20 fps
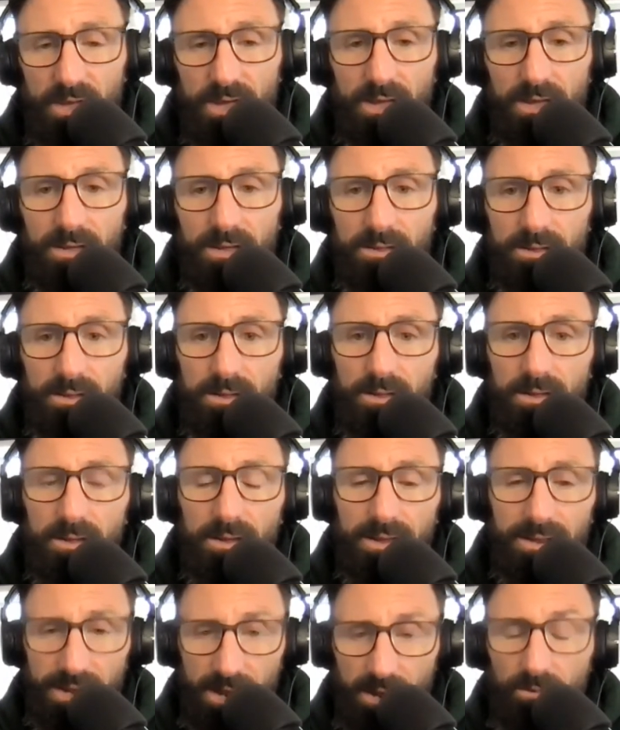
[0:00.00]
Okay.
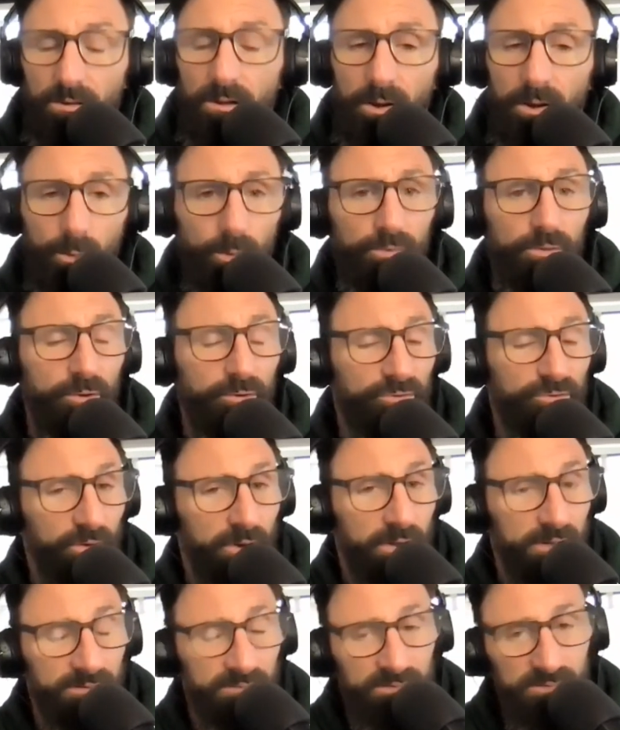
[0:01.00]
And how long were those
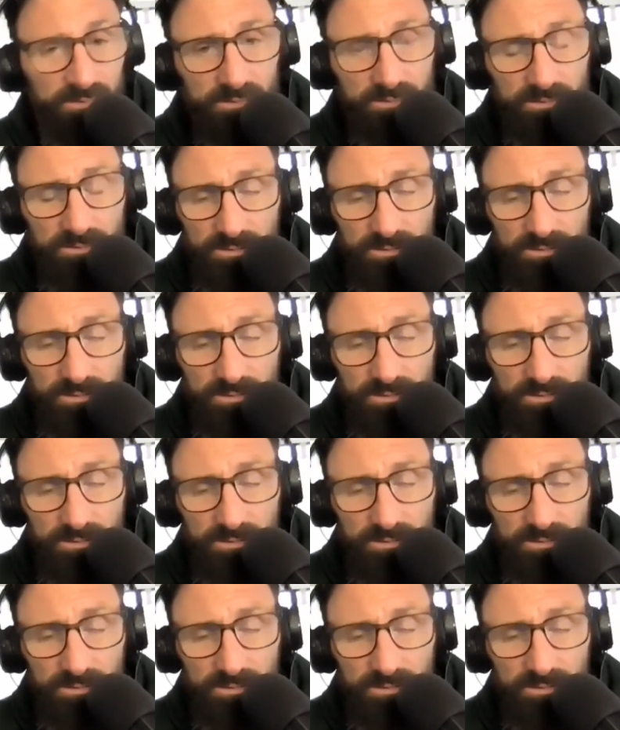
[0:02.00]
runs?